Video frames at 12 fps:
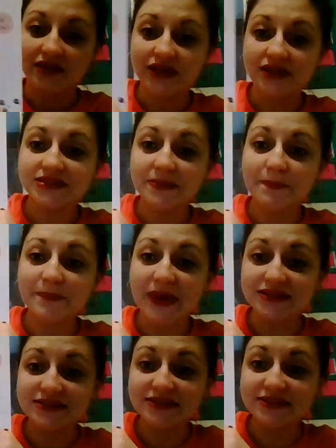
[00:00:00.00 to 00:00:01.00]
It is the
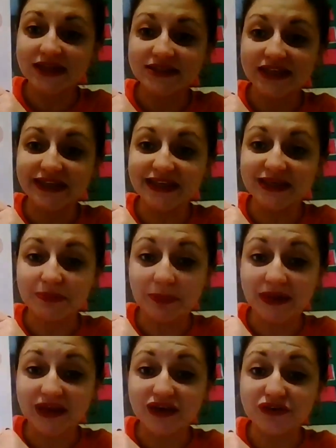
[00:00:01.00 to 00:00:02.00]
best day to eat
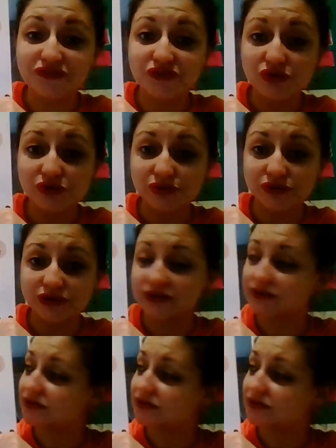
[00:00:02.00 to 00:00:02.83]
pig food.